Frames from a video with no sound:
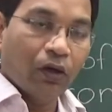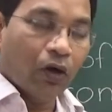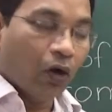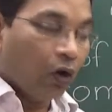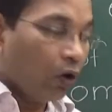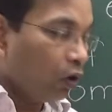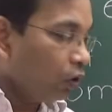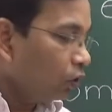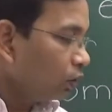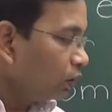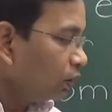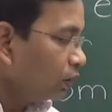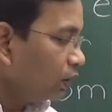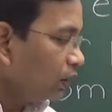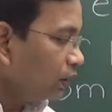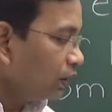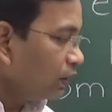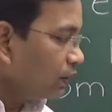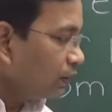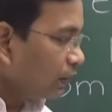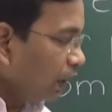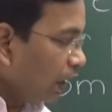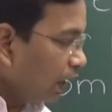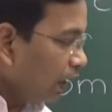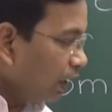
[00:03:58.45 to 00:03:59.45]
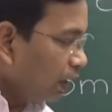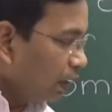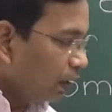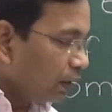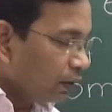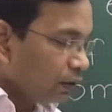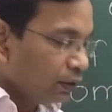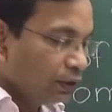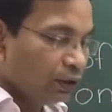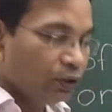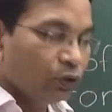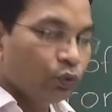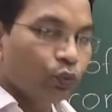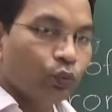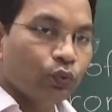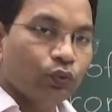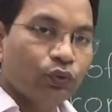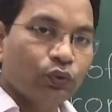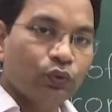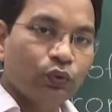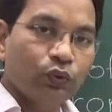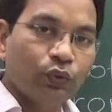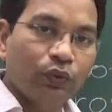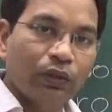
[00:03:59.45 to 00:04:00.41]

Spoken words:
All these are used to